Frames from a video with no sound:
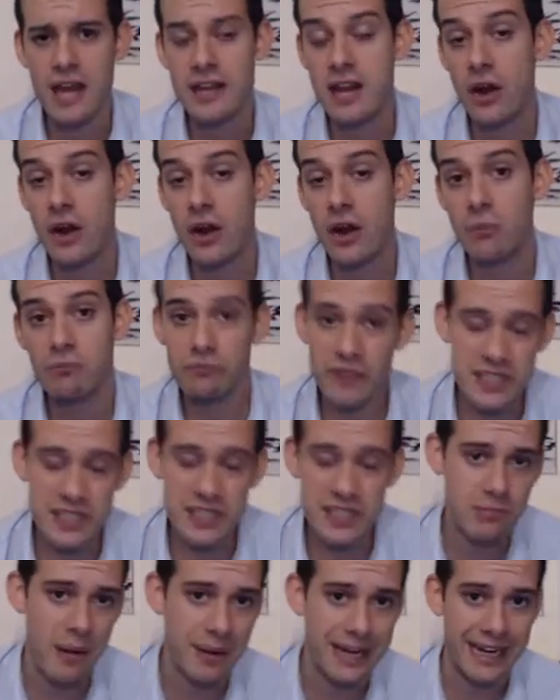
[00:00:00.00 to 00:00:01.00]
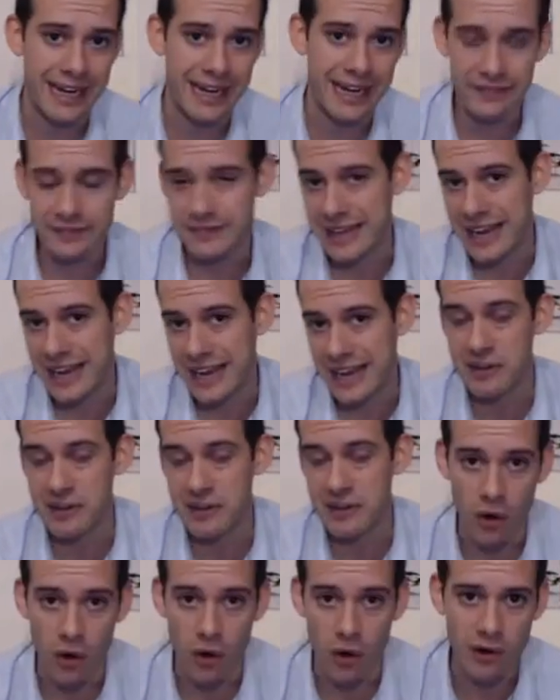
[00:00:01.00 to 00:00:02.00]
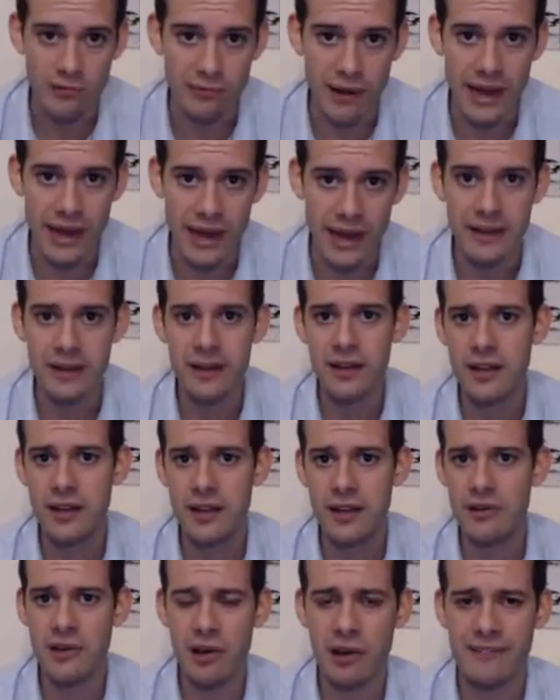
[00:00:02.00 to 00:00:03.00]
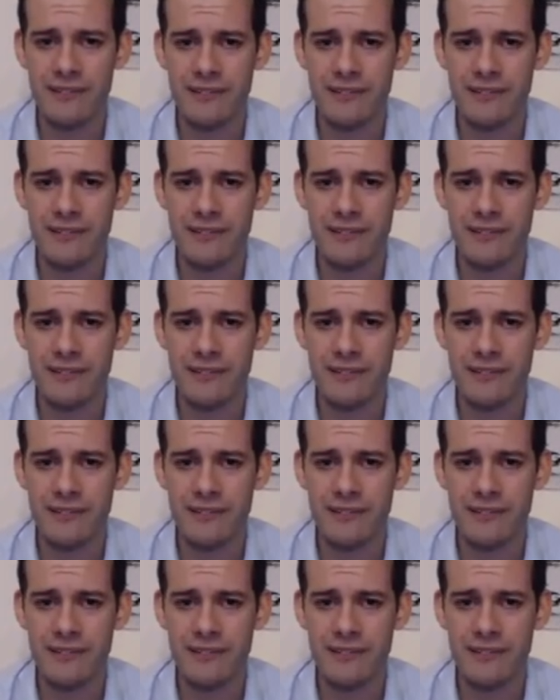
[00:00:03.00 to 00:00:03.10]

you know, this is probably going to increase your heart rate. You're